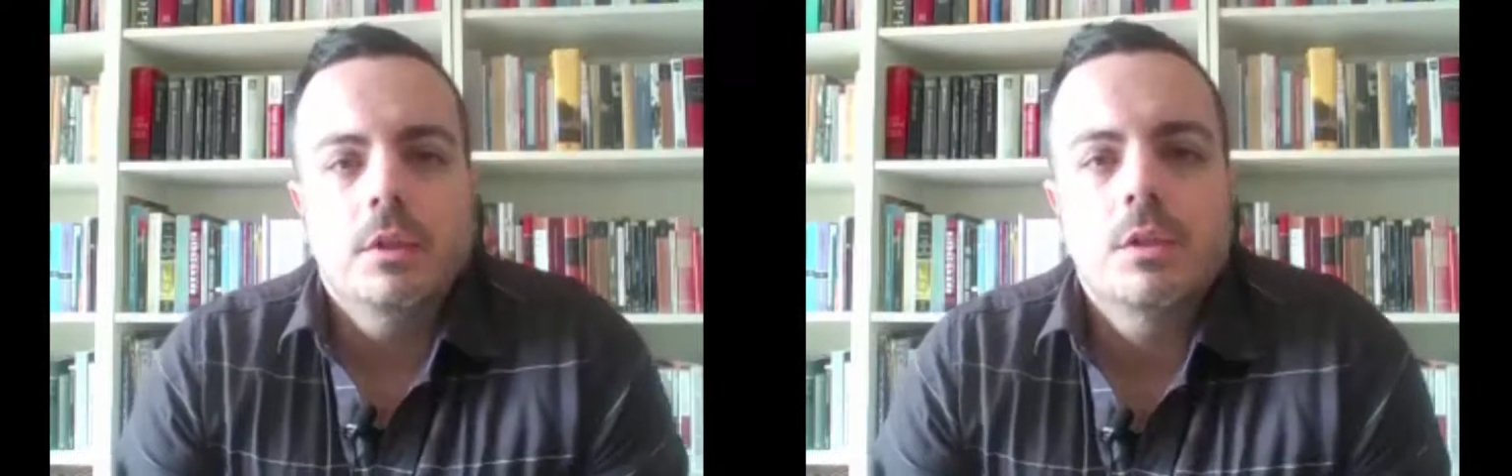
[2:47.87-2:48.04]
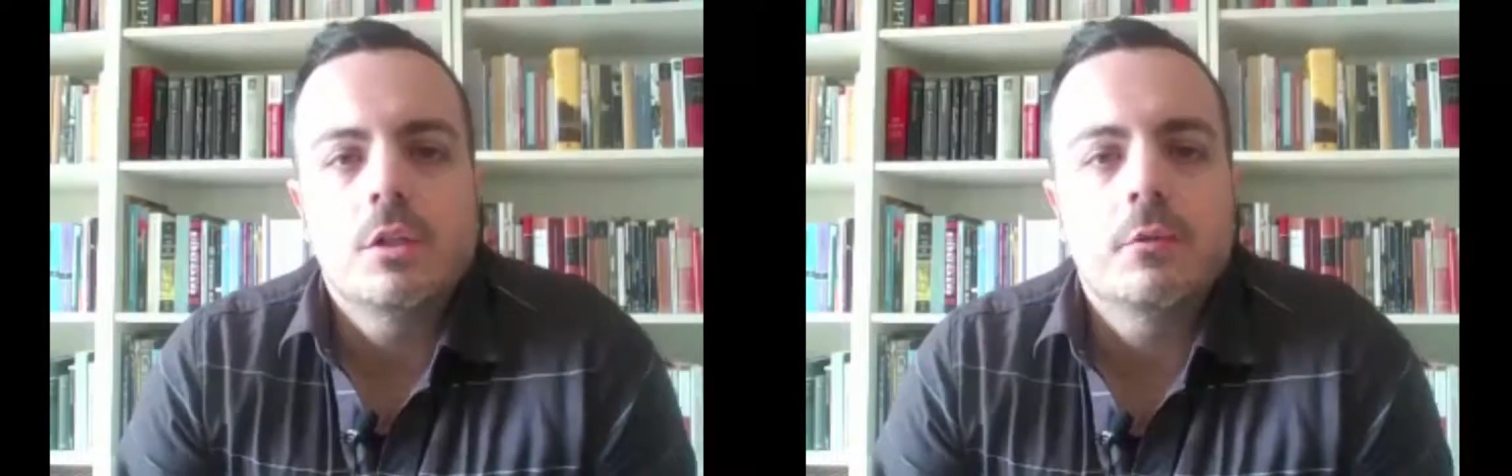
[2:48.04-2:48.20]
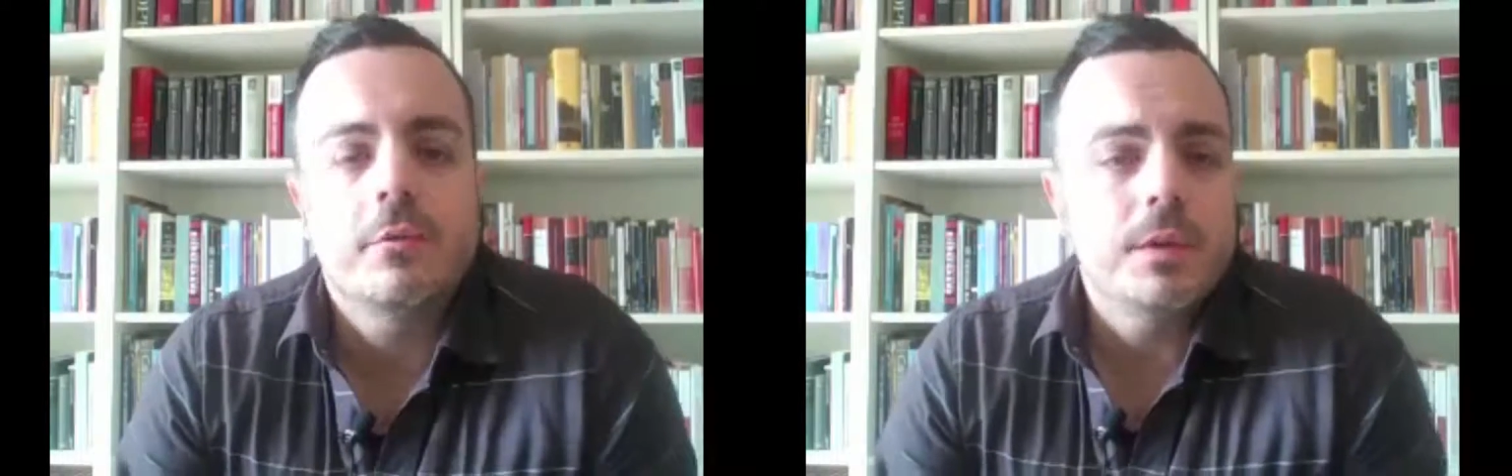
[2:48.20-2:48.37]

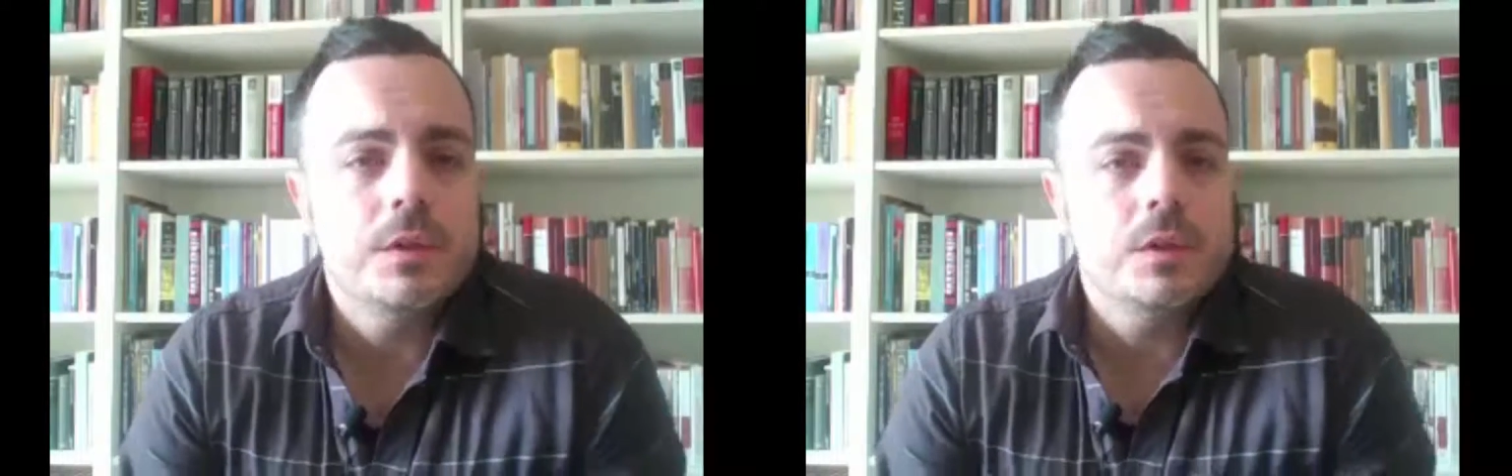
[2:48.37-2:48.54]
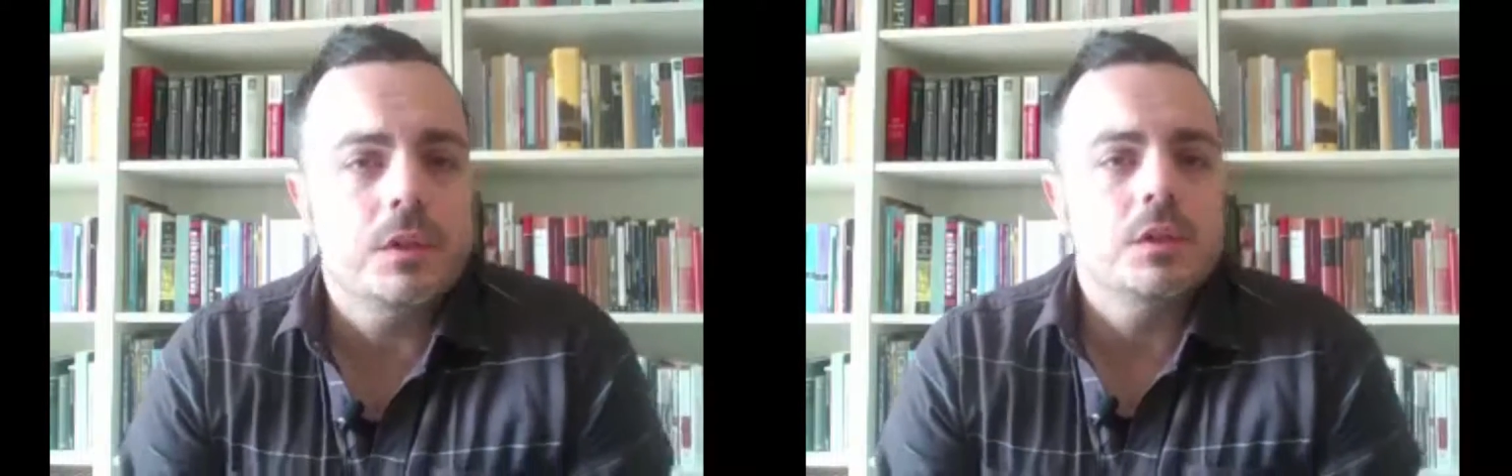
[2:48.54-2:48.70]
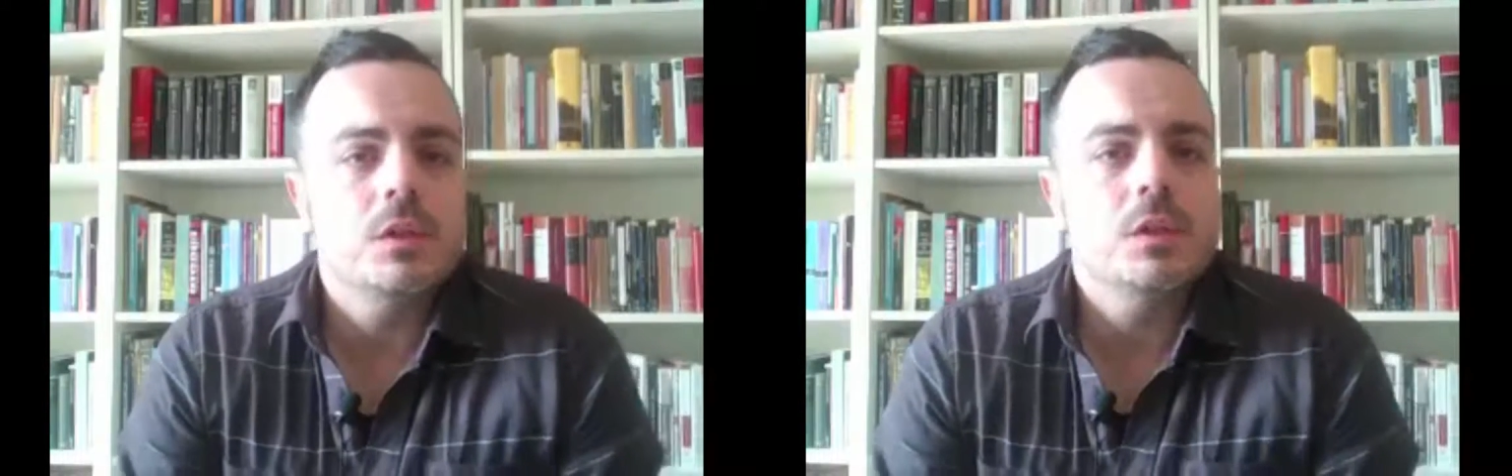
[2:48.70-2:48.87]
So for
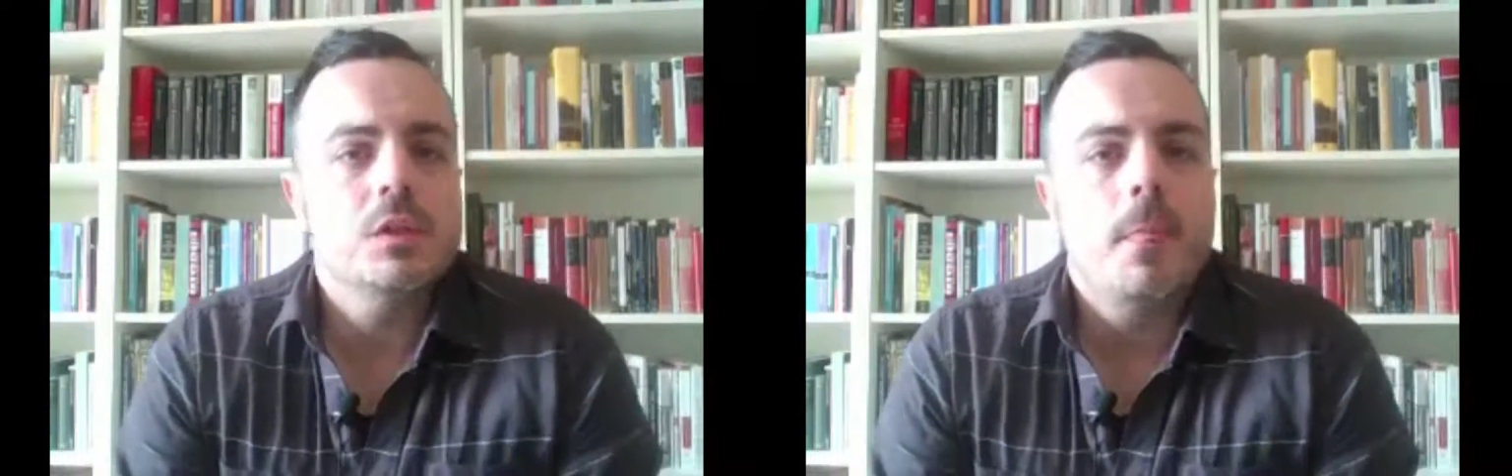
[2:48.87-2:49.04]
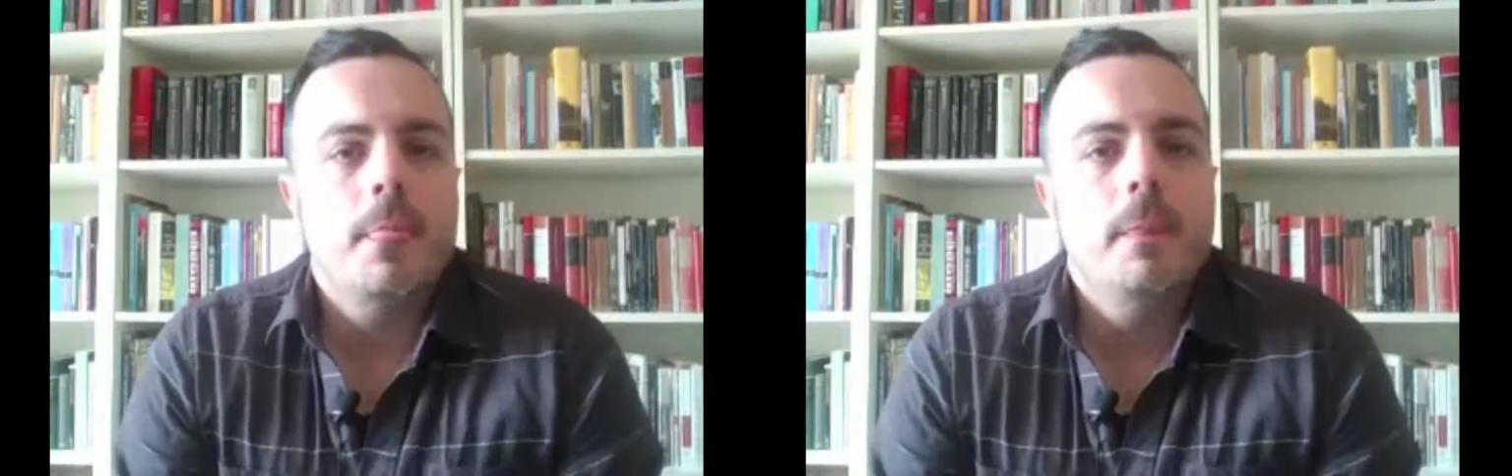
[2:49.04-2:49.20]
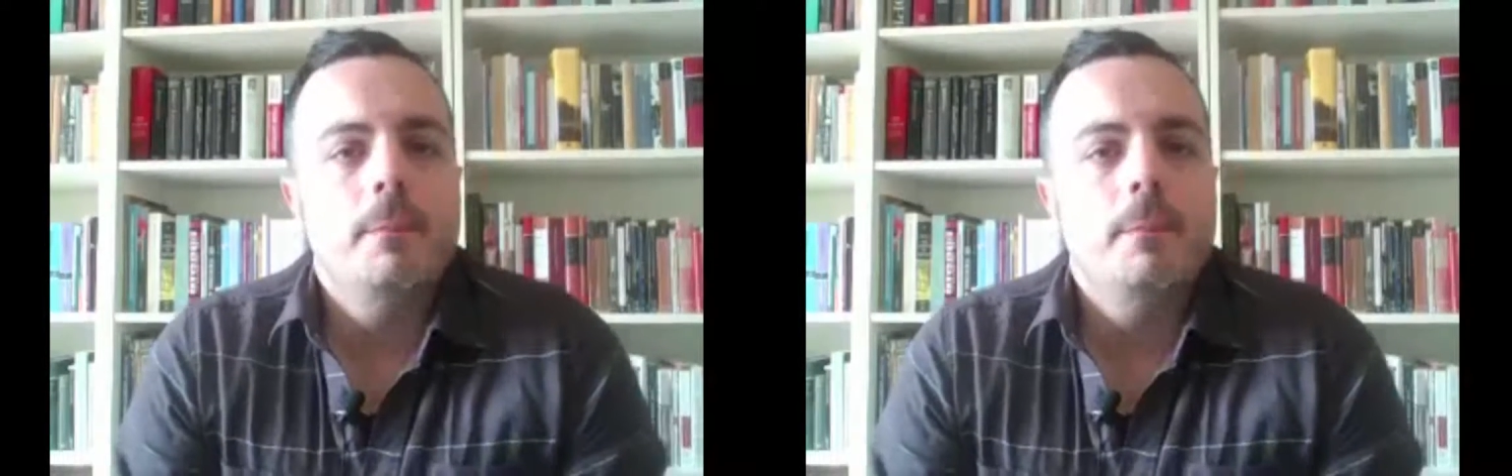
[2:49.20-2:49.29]
instance,